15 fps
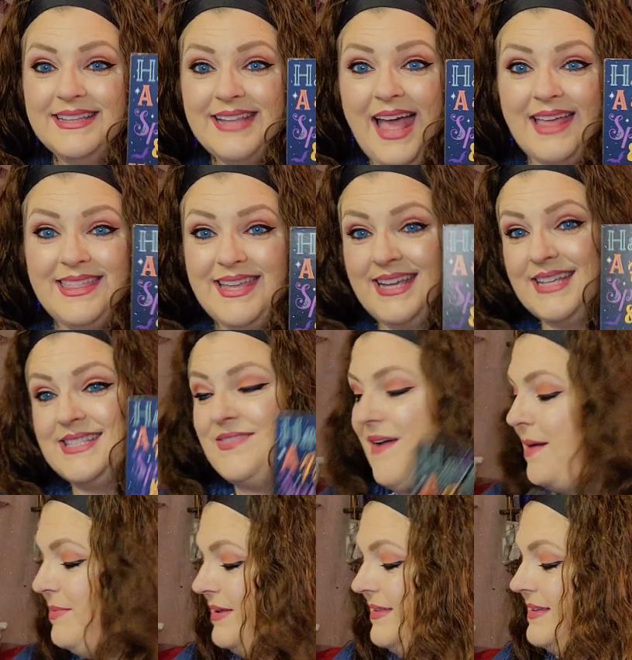I think it's
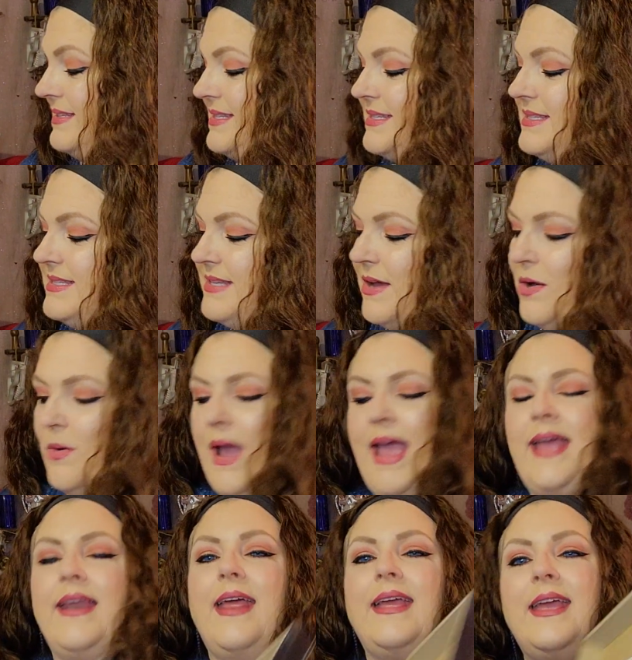fabulous. So,
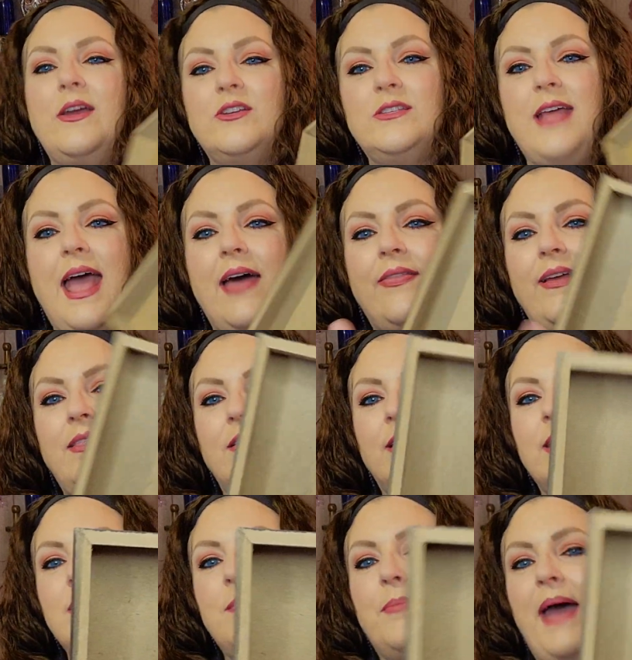and here's the, how they look
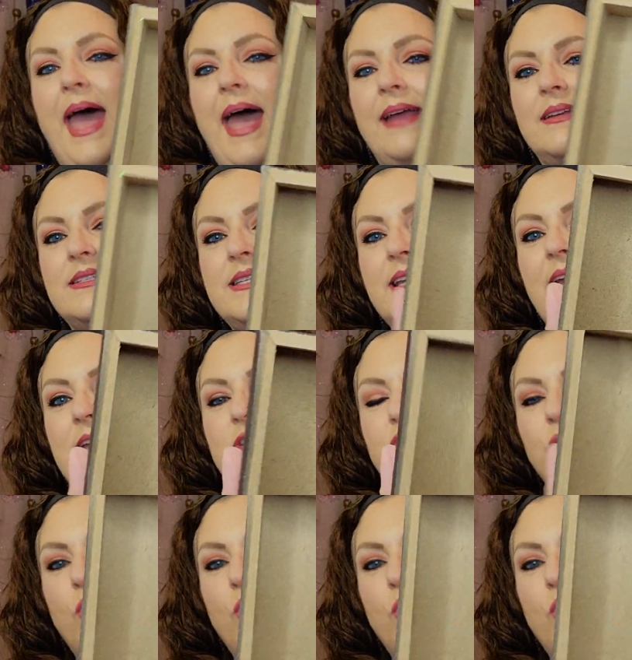in the back, just in case you're